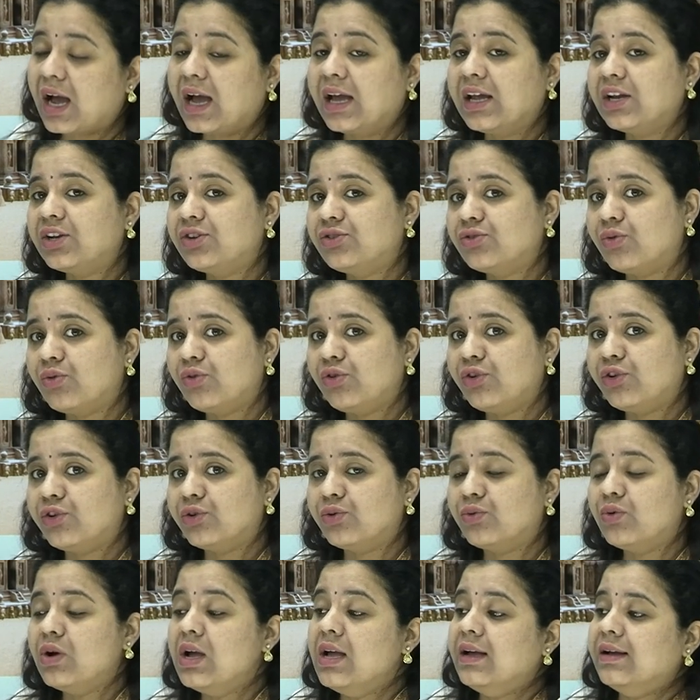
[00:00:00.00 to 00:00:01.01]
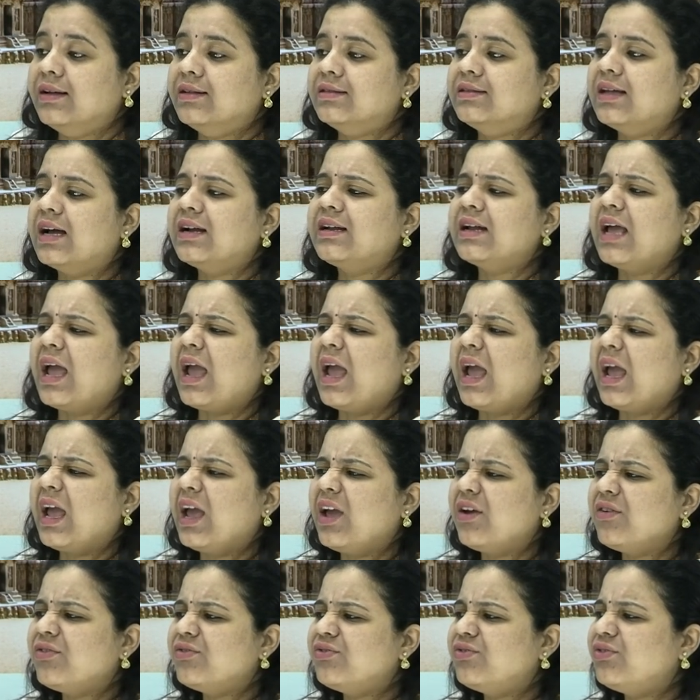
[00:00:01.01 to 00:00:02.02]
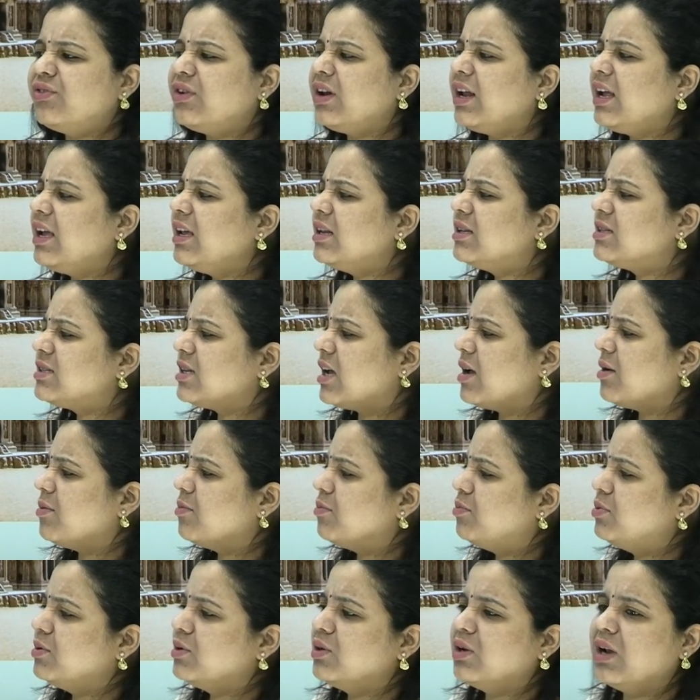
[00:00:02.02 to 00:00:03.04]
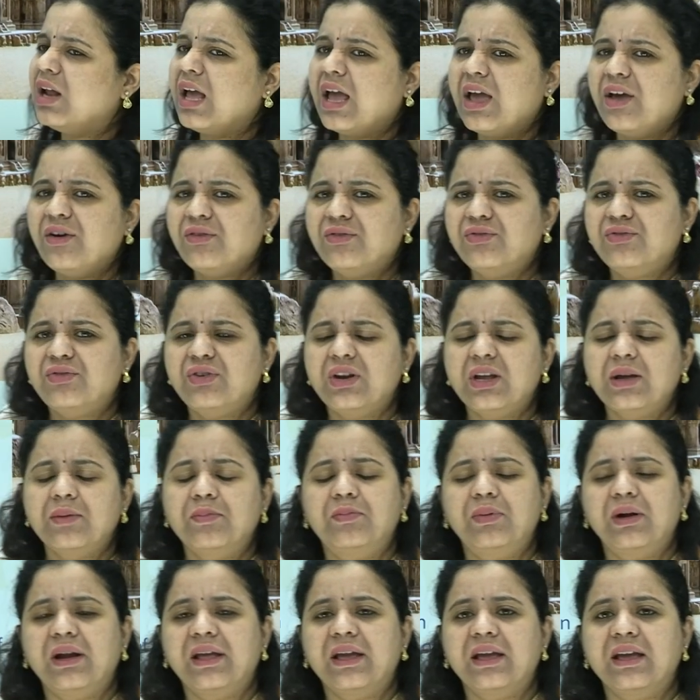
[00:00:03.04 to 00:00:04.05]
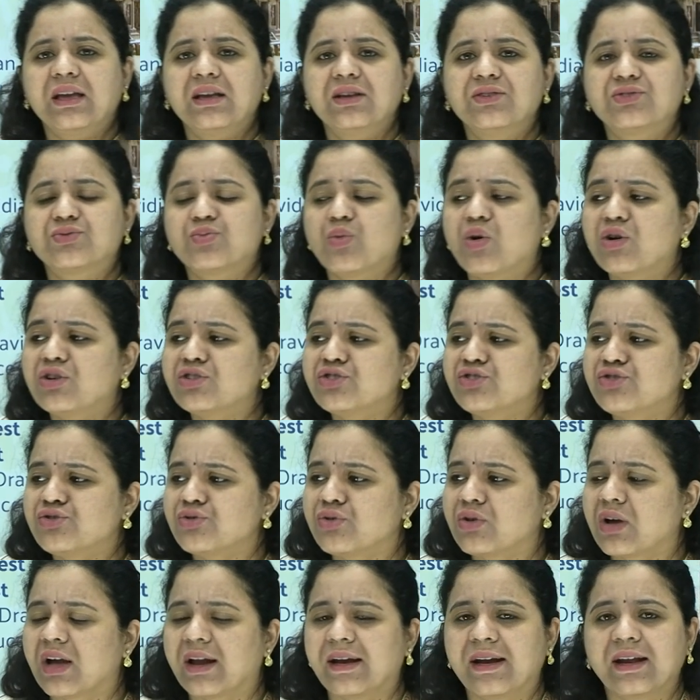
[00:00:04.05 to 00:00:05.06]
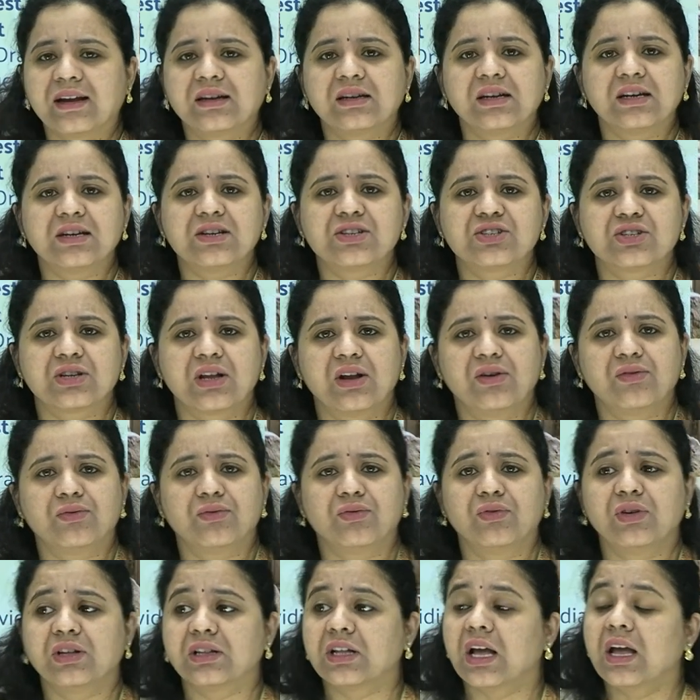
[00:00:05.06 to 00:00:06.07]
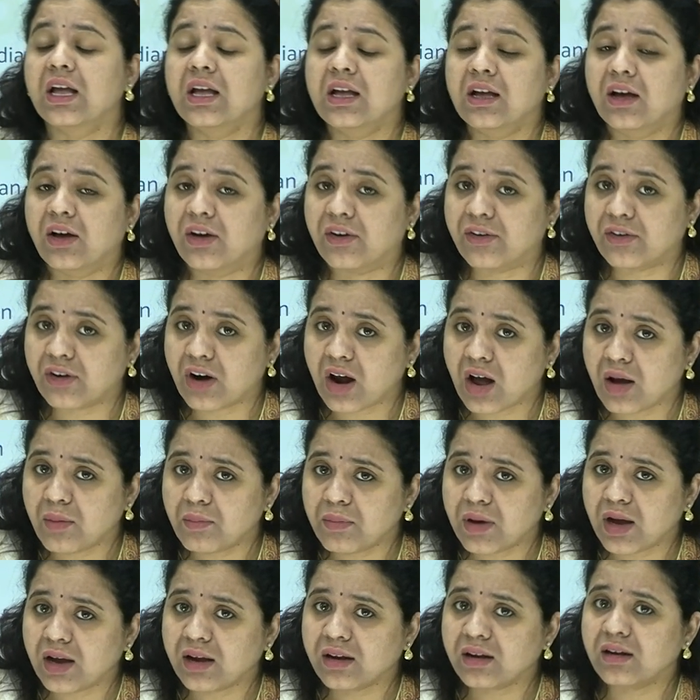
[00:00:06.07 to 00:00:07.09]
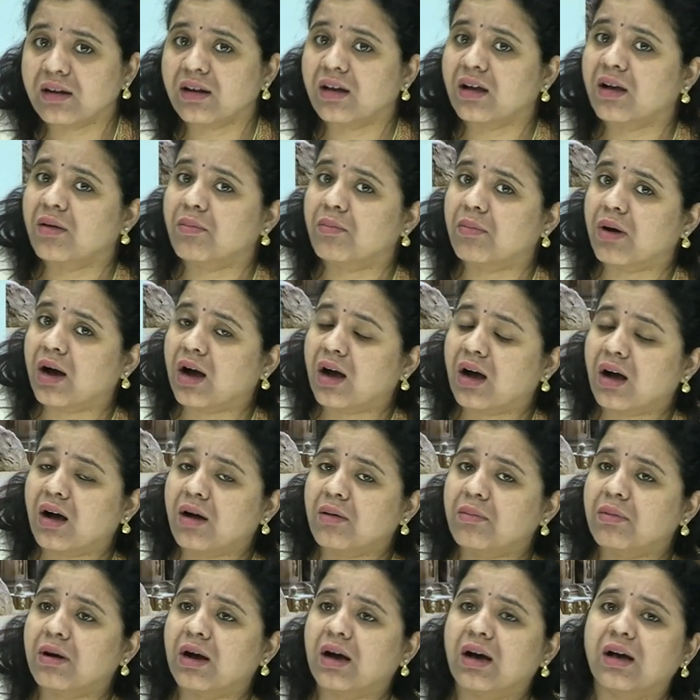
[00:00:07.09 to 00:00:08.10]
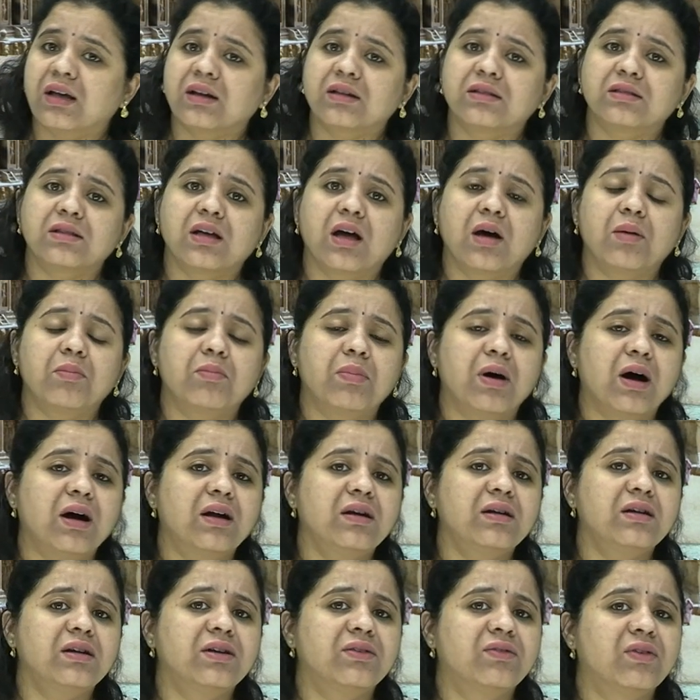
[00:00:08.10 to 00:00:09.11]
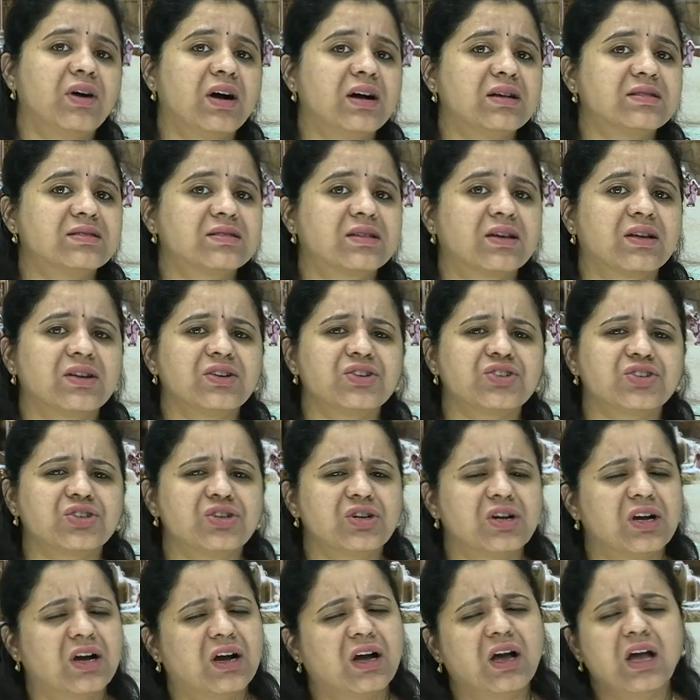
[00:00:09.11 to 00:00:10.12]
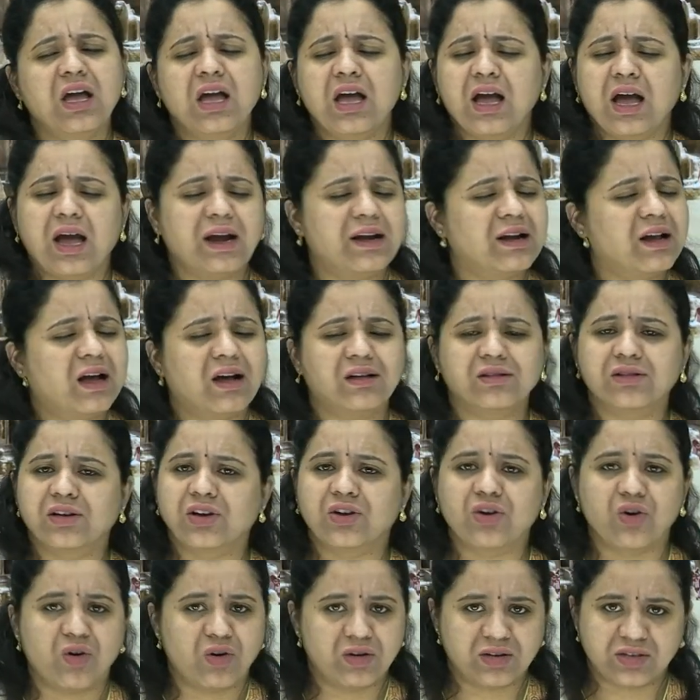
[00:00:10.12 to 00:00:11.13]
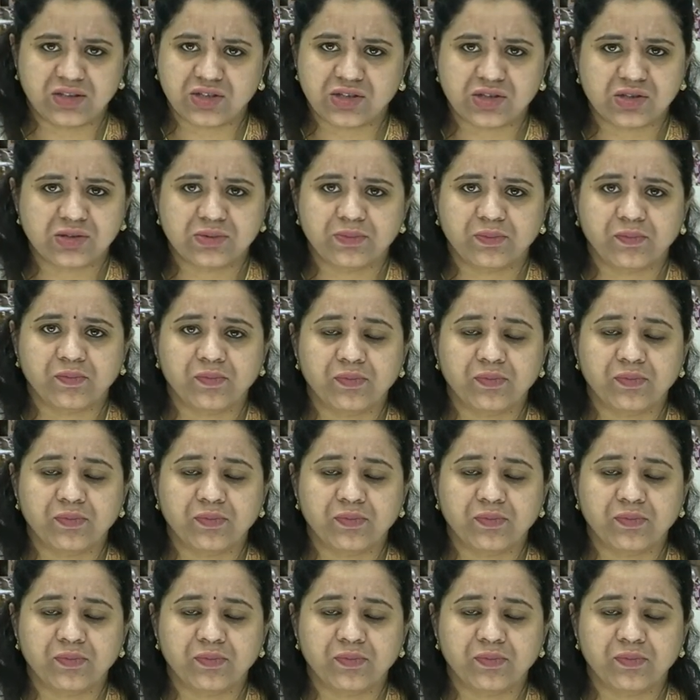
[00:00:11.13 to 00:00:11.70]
I told you that every temple, every place wants to connect itself with Ramayana, Mahabharata, Pandavas, Krishna and other gods.